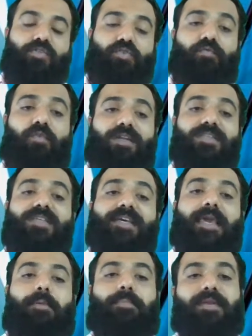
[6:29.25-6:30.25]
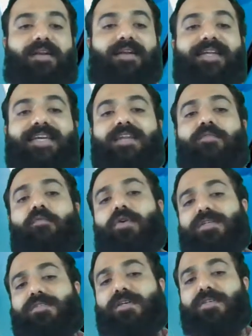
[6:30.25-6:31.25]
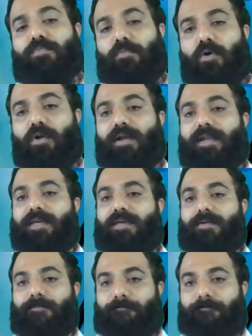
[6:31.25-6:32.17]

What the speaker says: So what is the capital D and what is the small d?